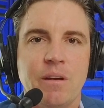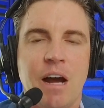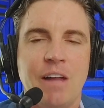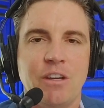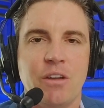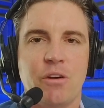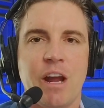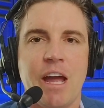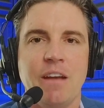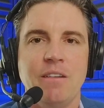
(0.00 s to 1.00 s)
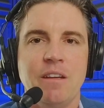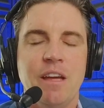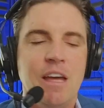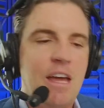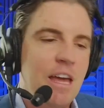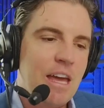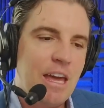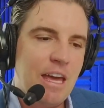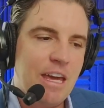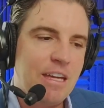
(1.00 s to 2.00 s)
on the other hand,
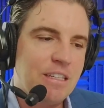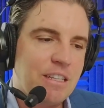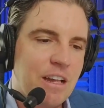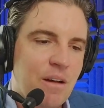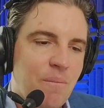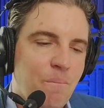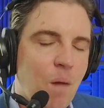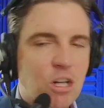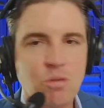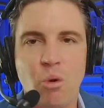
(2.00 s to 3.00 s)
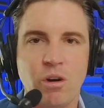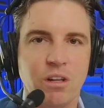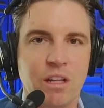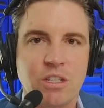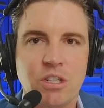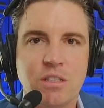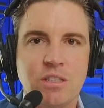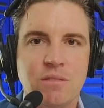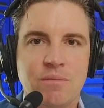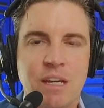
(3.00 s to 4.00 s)
is much more
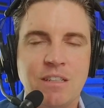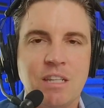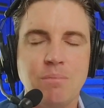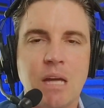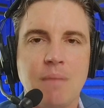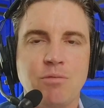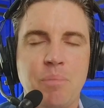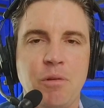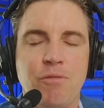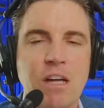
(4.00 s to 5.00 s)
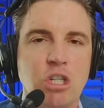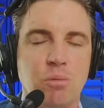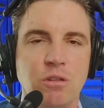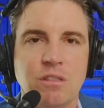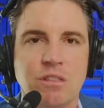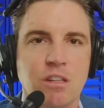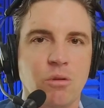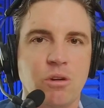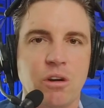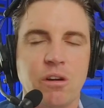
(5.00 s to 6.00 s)
delicious. Mm-hmm. And sometimes we put vegetables in slow
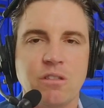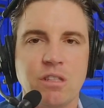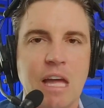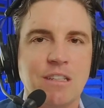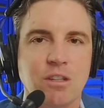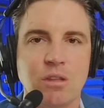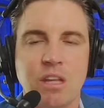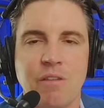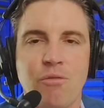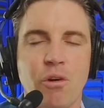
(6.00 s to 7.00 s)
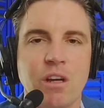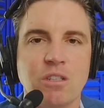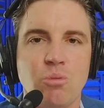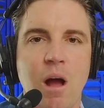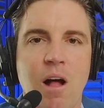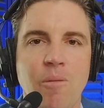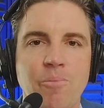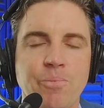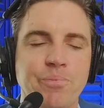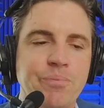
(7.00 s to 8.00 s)
cookers, so that's a good thing for you as well.
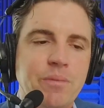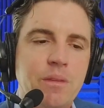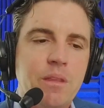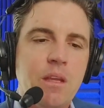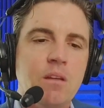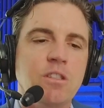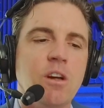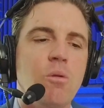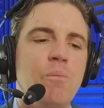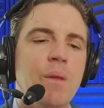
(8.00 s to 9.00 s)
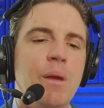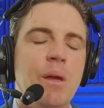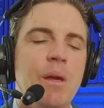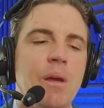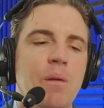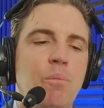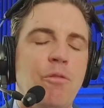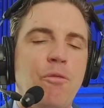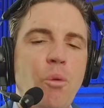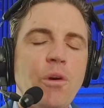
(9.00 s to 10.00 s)
So,
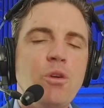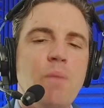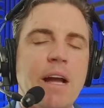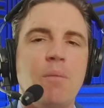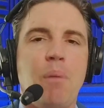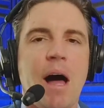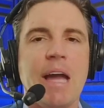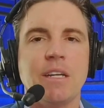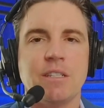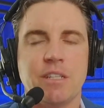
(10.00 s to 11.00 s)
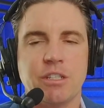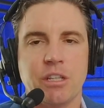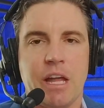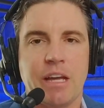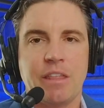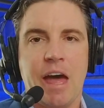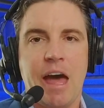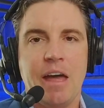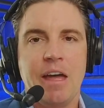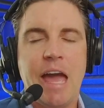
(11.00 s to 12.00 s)
before you make a buying decision like
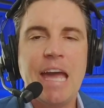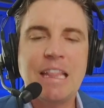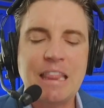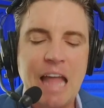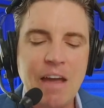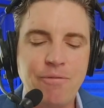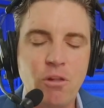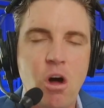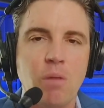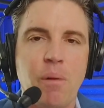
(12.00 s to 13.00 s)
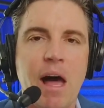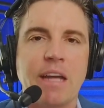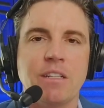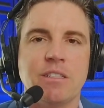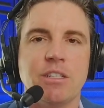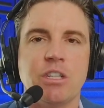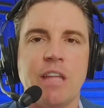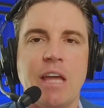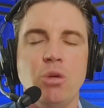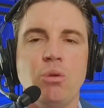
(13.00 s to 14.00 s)
that, a lifelong buying decision
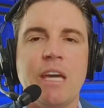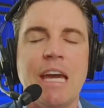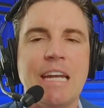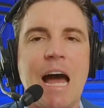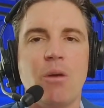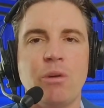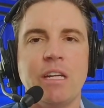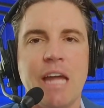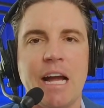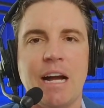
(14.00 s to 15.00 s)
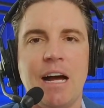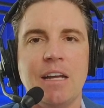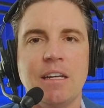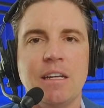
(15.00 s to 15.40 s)
that you cannot renege on,